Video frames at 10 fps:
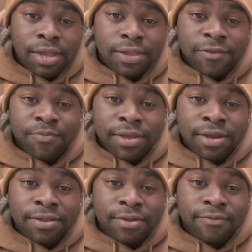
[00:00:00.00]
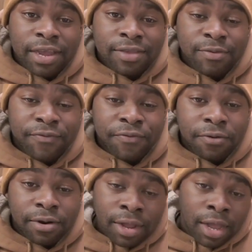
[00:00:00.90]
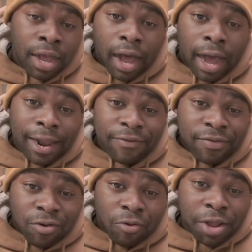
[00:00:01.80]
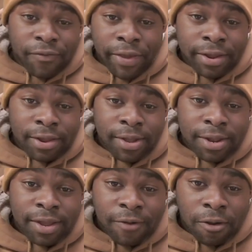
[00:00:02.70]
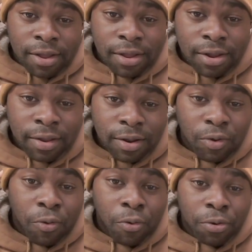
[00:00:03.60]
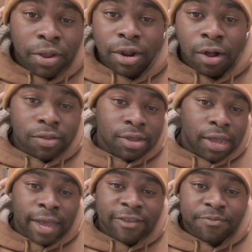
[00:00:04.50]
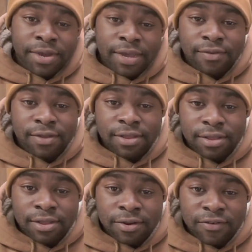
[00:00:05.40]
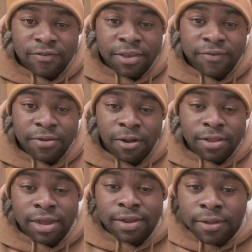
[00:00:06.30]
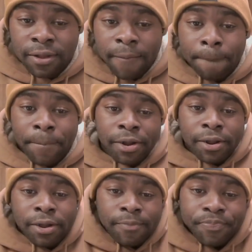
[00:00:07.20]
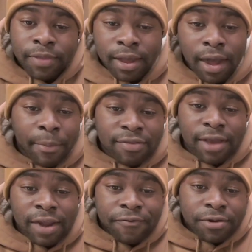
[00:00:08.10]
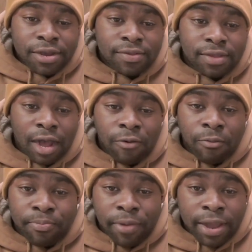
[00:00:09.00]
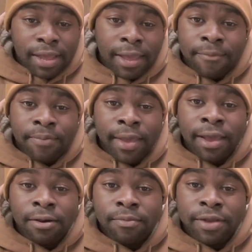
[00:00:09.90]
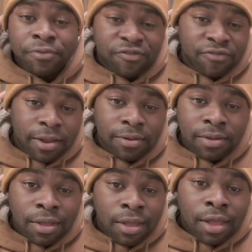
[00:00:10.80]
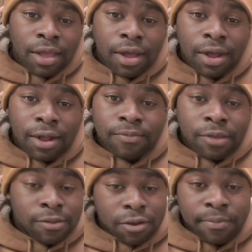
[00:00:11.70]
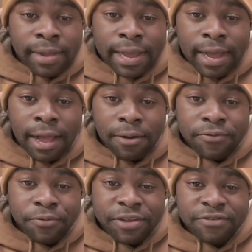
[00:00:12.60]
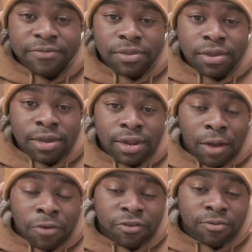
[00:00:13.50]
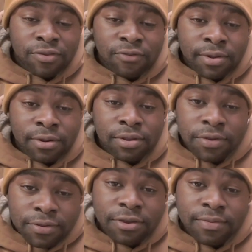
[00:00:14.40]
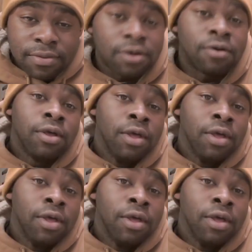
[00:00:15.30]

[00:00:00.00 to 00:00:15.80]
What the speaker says: just because of, like I said before, I love the story of Halo. I love all the lore and all the aspects and, you know, Chief and all that. But yeah, I'm excited for this. I will be playing the campaign on my Twitch channel, the Token Black Guy on Twitch, and I'll also be streaming on YouTube, so